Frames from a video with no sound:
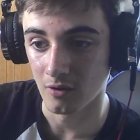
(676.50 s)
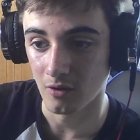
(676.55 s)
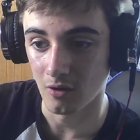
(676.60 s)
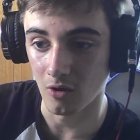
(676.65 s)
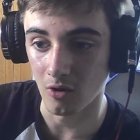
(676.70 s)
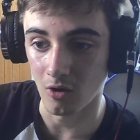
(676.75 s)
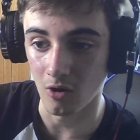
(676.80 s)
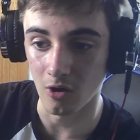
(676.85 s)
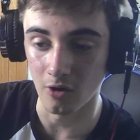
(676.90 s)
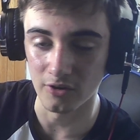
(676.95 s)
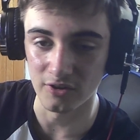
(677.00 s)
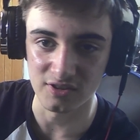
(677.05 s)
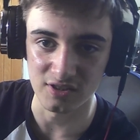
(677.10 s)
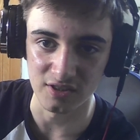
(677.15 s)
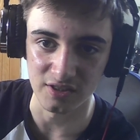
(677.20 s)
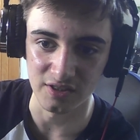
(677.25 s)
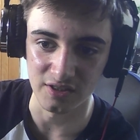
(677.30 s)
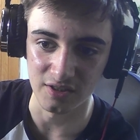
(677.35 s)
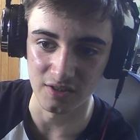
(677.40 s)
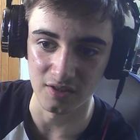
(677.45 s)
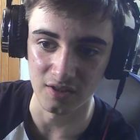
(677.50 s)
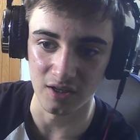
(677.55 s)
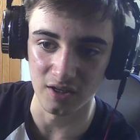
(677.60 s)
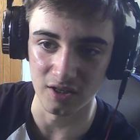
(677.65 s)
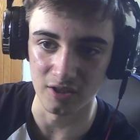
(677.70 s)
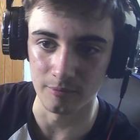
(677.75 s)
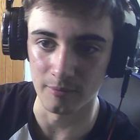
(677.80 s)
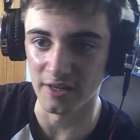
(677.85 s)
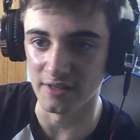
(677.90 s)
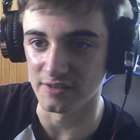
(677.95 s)
honestly, an
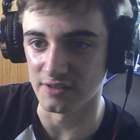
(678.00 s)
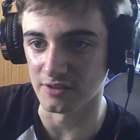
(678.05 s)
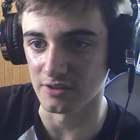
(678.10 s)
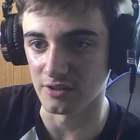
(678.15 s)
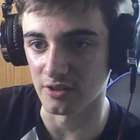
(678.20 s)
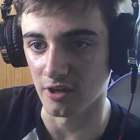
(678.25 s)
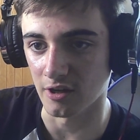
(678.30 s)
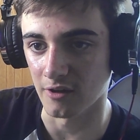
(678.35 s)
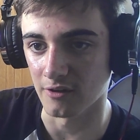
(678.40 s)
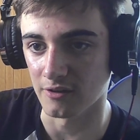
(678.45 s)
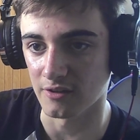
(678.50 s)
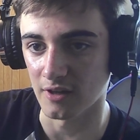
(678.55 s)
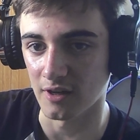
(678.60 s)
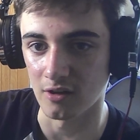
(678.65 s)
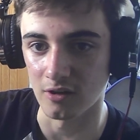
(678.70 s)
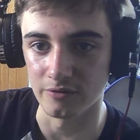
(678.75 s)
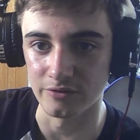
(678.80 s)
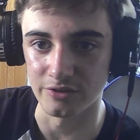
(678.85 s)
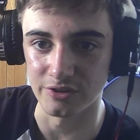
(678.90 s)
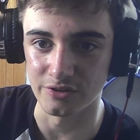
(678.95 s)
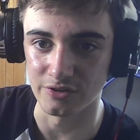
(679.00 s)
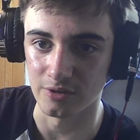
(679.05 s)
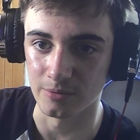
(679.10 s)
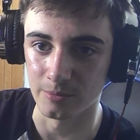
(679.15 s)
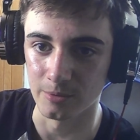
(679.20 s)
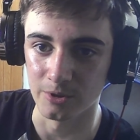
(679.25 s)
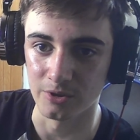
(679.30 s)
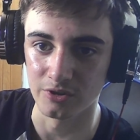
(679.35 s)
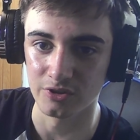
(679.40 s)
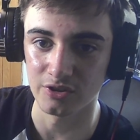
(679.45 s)
amazing card. I love it so
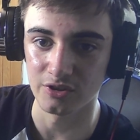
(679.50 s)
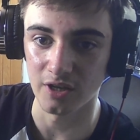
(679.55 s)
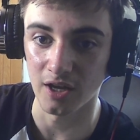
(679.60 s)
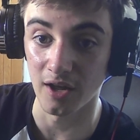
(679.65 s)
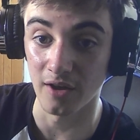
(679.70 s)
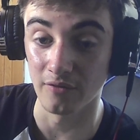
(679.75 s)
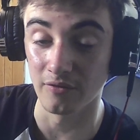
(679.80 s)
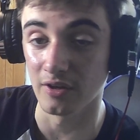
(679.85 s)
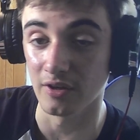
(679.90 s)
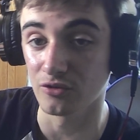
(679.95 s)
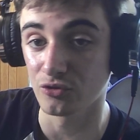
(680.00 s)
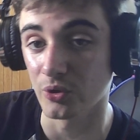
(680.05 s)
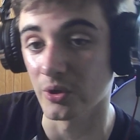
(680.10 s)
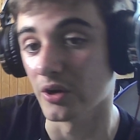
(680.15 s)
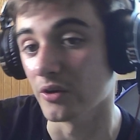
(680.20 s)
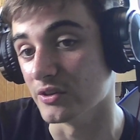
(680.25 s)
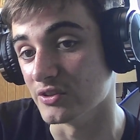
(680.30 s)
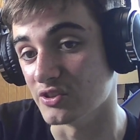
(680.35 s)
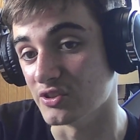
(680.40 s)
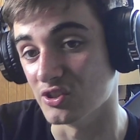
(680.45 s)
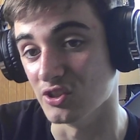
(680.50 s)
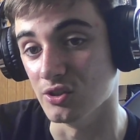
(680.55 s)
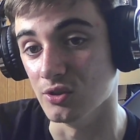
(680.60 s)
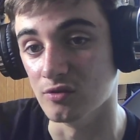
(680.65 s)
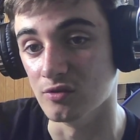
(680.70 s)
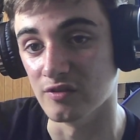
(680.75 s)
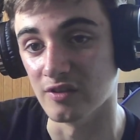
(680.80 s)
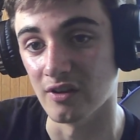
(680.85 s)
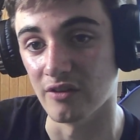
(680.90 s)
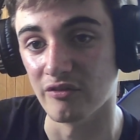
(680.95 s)
much. And the trigger is to use
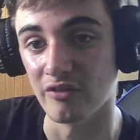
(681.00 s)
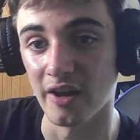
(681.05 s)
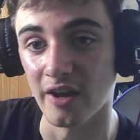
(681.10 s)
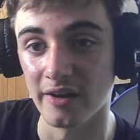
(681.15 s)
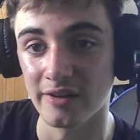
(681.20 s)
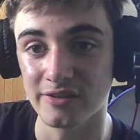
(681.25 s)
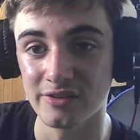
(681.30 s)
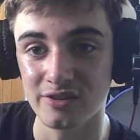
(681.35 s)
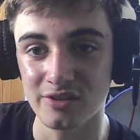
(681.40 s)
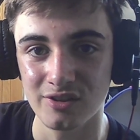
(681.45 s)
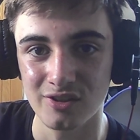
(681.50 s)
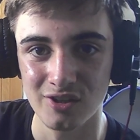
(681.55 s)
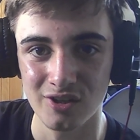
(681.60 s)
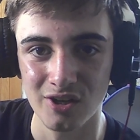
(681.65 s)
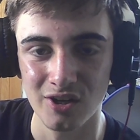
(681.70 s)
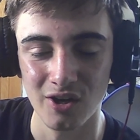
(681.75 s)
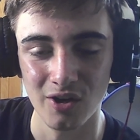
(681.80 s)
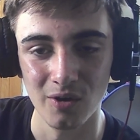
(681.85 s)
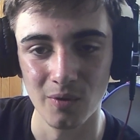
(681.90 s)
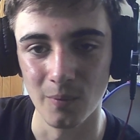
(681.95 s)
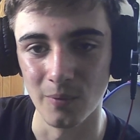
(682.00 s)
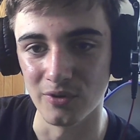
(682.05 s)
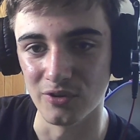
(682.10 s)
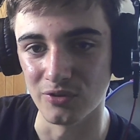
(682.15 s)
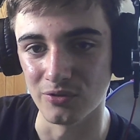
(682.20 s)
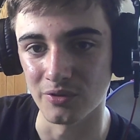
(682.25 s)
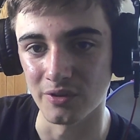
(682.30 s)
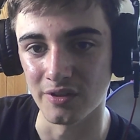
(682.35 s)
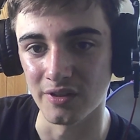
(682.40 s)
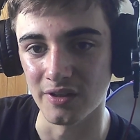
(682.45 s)
the effect, which is
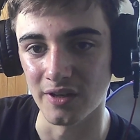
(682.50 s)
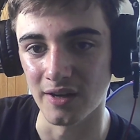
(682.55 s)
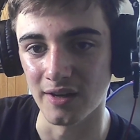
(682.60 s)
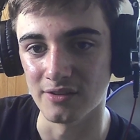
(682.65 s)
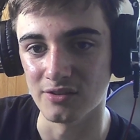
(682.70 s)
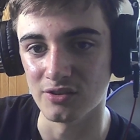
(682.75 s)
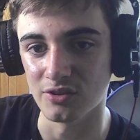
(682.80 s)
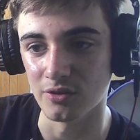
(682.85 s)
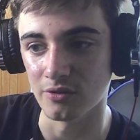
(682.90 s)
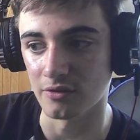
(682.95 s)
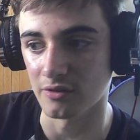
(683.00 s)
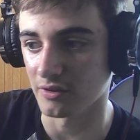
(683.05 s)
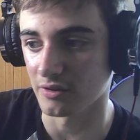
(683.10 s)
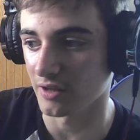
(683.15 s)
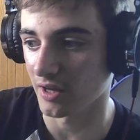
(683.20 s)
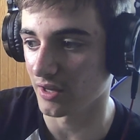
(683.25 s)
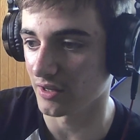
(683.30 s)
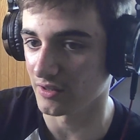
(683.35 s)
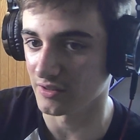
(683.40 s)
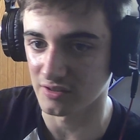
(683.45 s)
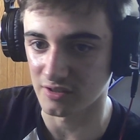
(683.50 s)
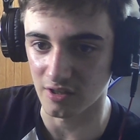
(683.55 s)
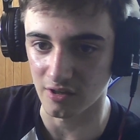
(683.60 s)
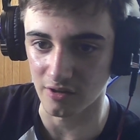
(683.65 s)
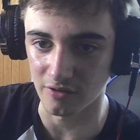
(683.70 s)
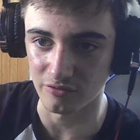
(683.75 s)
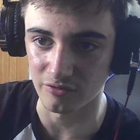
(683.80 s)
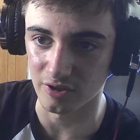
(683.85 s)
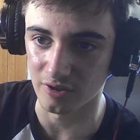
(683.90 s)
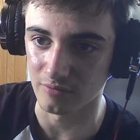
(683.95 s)
really nice. You can get
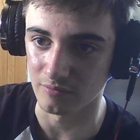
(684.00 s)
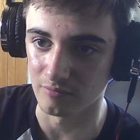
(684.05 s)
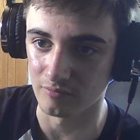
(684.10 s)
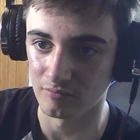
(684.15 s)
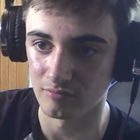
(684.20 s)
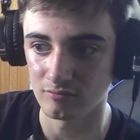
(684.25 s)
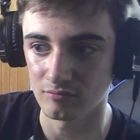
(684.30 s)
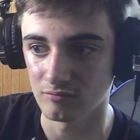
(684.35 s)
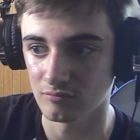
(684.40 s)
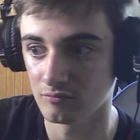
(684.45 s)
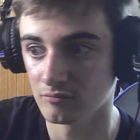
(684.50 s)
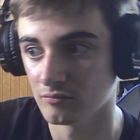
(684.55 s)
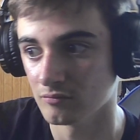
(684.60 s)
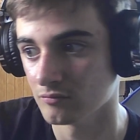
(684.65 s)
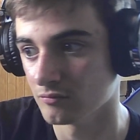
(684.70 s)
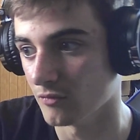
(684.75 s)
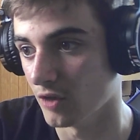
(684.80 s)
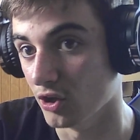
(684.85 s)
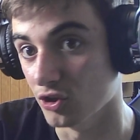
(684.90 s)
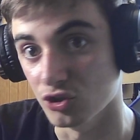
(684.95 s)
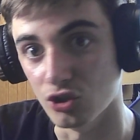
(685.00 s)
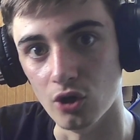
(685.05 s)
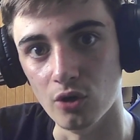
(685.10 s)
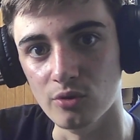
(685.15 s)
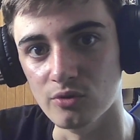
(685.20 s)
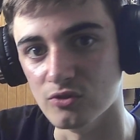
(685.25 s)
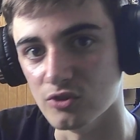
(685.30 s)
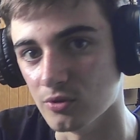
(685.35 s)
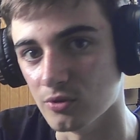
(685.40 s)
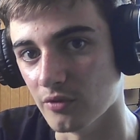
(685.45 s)
yourself a
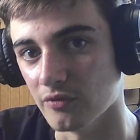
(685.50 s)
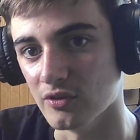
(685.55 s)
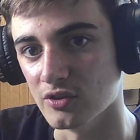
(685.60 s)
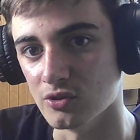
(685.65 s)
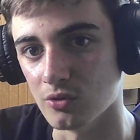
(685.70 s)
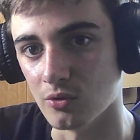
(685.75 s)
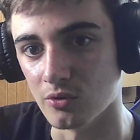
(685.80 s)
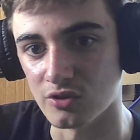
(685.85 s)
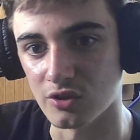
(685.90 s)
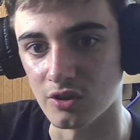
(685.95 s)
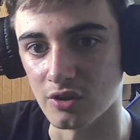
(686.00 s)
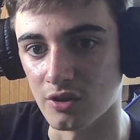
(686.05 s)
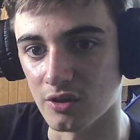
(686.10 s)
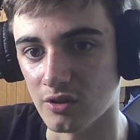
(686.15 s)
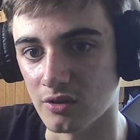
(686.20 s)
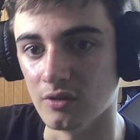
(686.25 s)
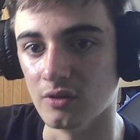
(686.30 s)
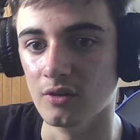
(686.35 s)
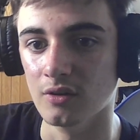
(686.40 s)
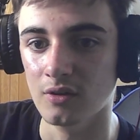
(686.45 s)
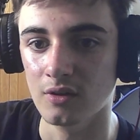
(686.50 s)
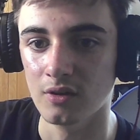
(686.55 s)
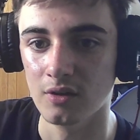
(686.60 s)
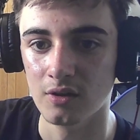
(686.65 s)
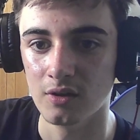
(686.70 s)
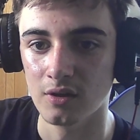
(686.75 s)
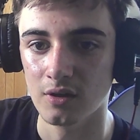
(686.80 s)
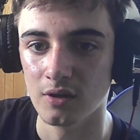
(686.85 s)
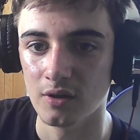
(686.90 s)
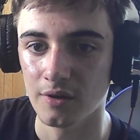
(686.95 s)
Jozu if it's your turn.
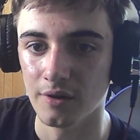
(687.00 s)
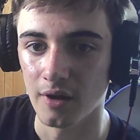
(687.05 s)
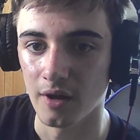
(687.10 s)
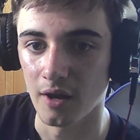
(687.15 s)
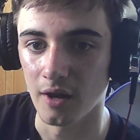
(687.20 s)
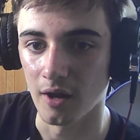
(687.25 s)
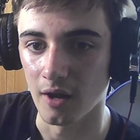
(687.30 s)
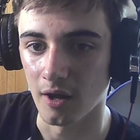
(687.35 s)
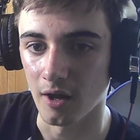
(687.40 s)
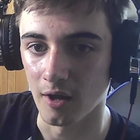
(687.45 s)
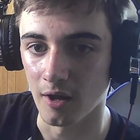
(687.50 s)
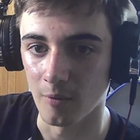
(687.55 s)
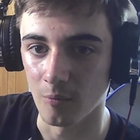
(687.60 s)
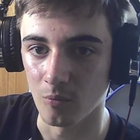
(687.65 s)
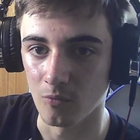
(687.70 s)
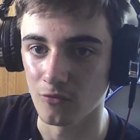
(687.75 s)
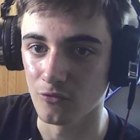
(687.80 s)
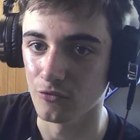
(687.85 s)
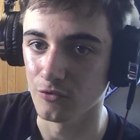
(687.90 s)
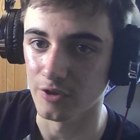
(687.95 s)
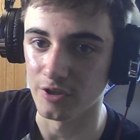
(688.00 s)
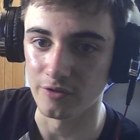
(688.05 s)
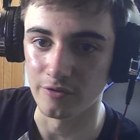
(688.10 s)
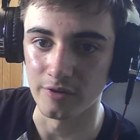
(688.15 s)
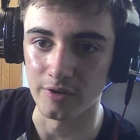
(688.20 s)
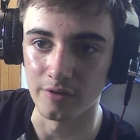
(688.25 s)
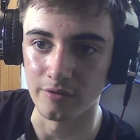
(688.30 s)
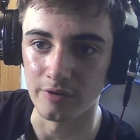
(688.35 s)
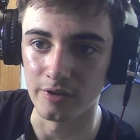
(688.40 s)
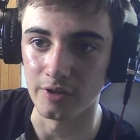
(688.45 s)
Really,
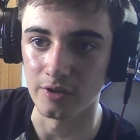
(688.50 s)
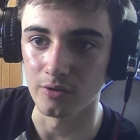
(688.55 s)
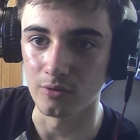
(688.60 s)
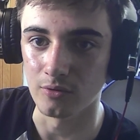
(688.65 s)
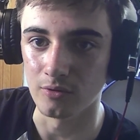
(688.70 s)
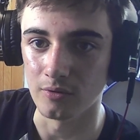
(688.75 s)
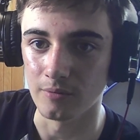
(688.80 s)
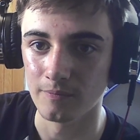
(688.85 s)
really, really cool.